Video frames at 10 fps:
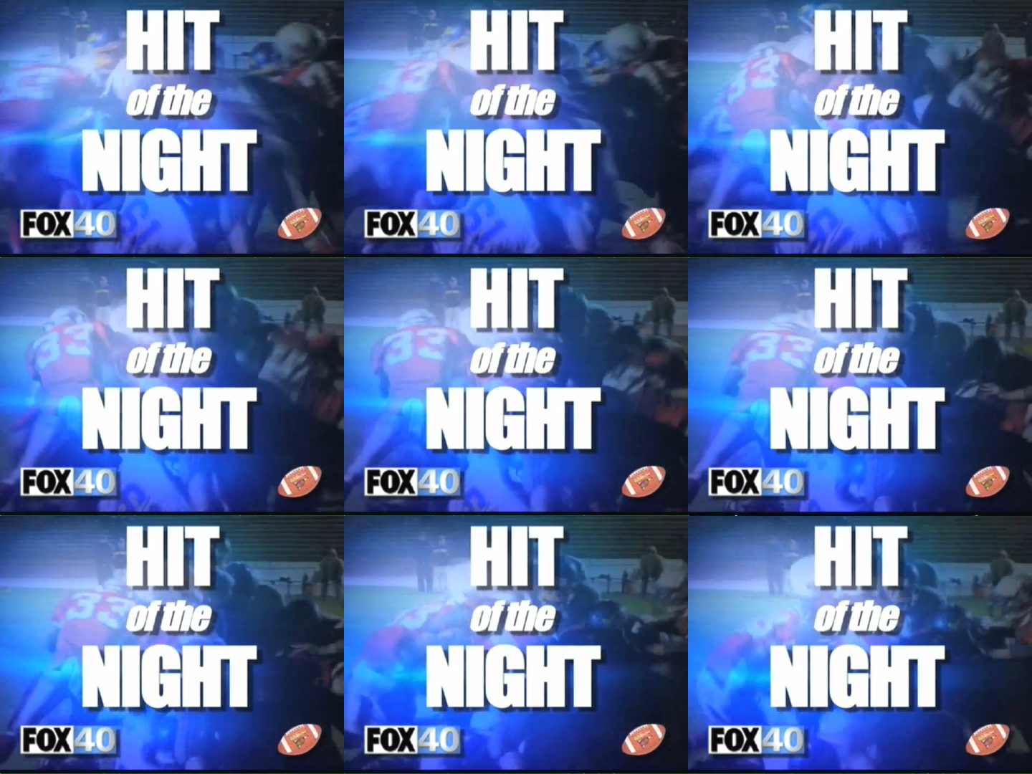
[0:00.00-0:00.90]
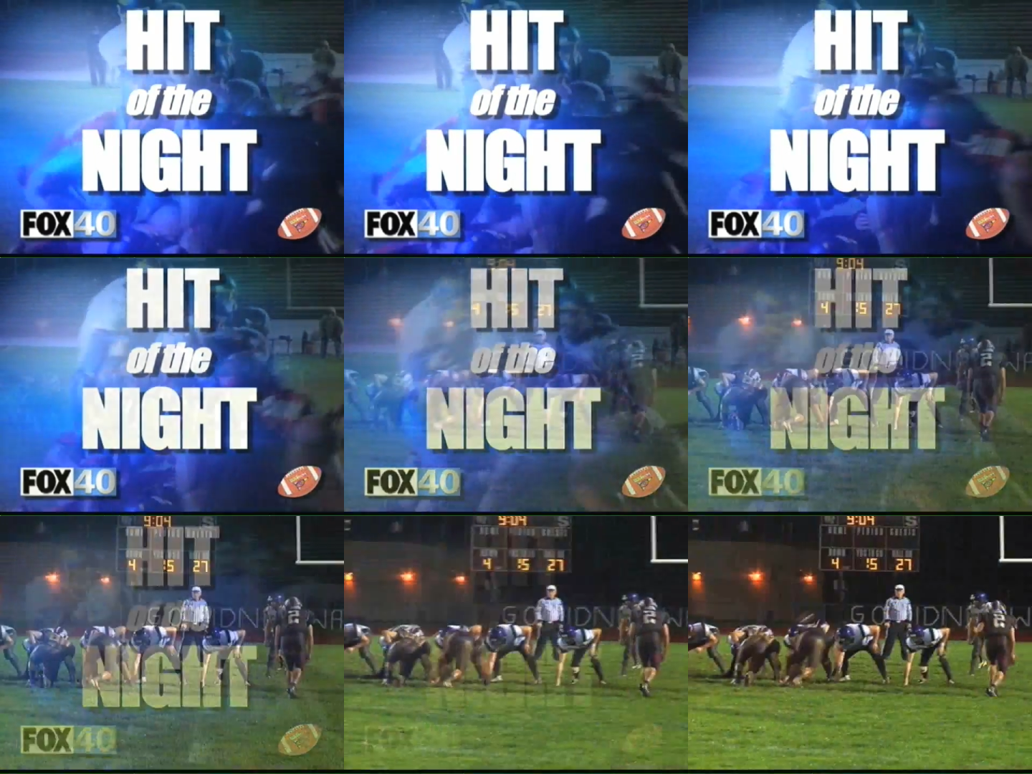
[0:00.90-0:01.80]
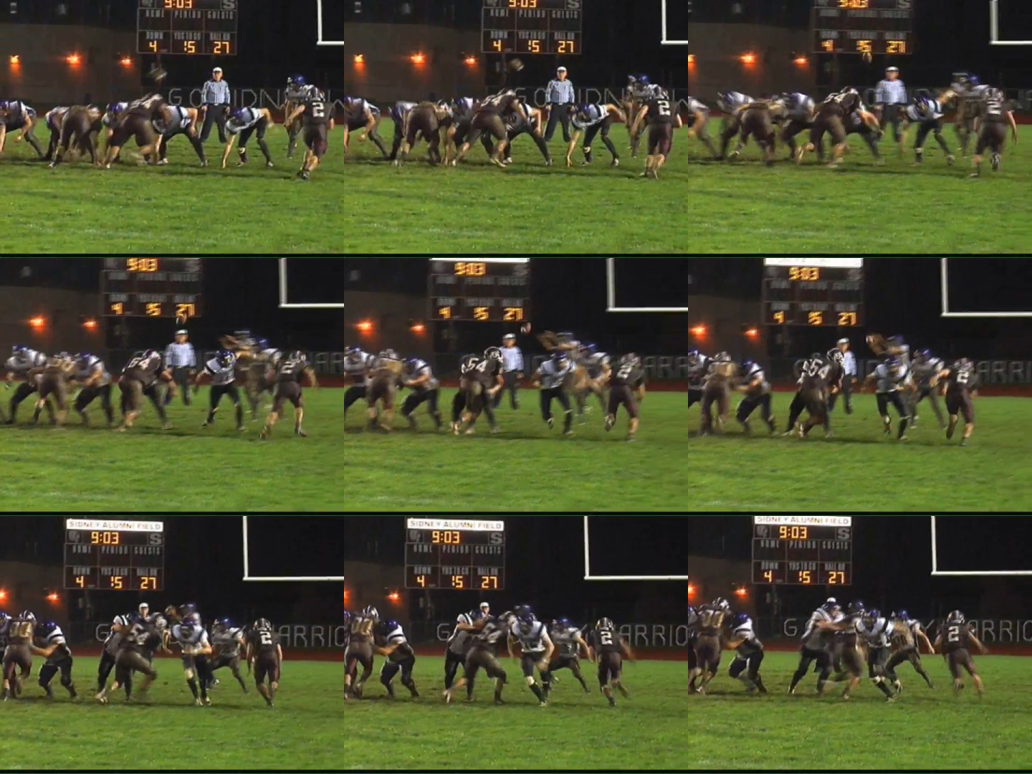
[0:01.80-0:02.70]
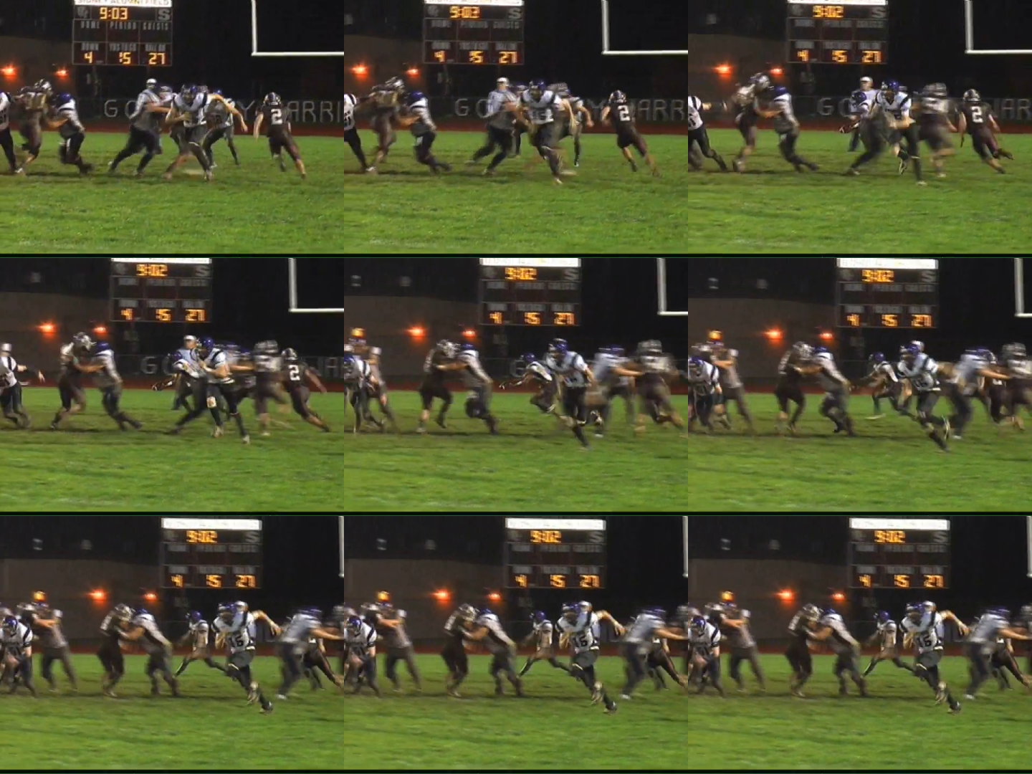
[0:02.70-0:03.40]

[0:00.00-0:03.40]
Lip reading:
No face is visible, so there are no lips to read.